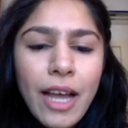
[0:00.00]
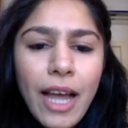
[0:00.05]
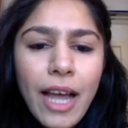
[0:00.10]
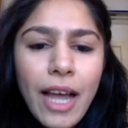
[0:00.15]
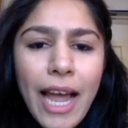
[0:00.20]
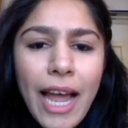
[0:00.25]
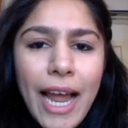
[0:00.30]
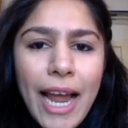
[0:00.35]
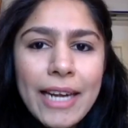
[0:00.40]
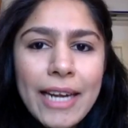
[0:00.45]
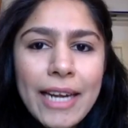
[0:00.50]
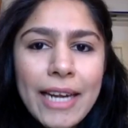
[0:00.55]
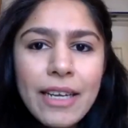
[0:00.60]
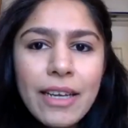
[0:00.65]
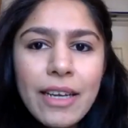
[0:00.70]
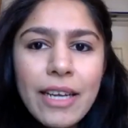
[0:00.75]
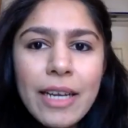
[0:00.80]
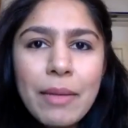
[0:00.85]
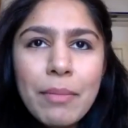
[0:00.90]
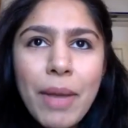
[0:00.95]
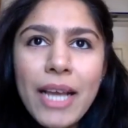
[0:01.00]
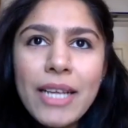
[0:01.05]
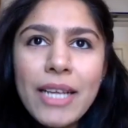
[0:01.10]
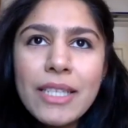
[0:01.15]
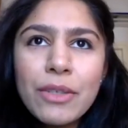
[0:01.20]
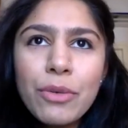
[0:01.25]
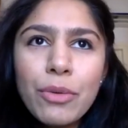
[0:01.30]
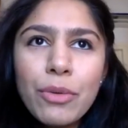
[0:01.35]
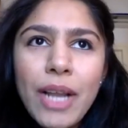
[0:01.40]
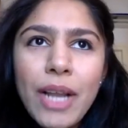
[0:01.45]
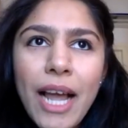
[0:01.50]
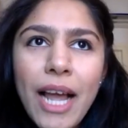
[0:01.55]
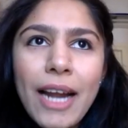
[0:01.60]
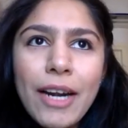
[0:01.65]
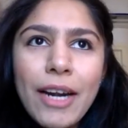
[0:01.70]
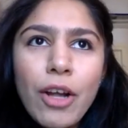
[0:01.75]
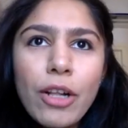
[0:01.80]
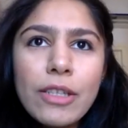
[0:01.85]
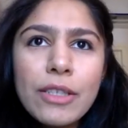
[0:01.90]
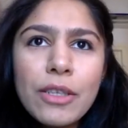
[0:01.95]
And in my school, I
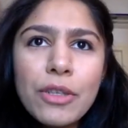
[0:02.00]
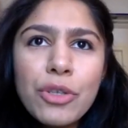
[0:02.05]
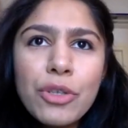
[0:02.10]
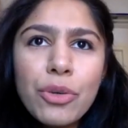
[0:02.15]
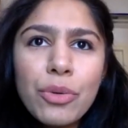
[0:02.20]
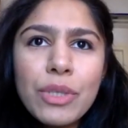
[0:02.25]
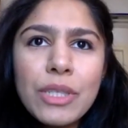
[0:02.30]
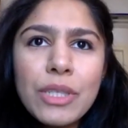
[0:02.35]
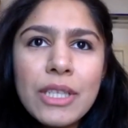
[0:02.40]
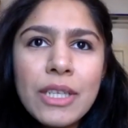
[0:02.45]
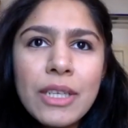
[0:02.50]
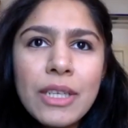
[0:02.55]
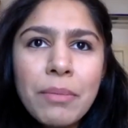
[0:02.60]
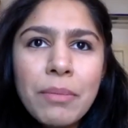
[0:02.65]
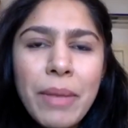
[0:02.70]
had also chosen